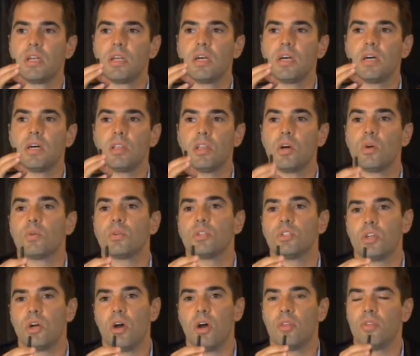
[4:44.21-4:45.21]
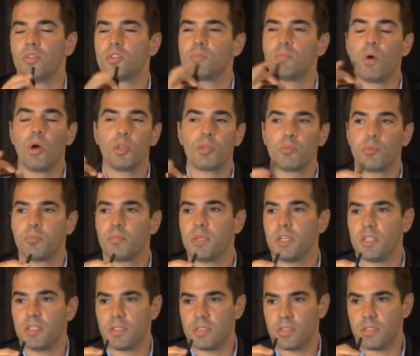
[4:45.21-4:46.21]
lower jaw, and there's multiple
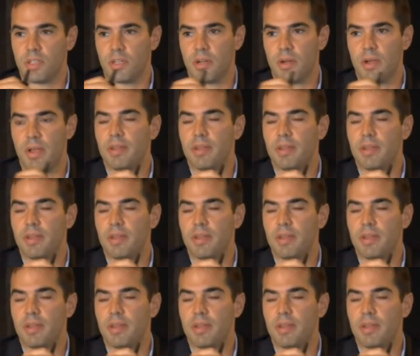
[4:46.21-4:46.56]
pieces there.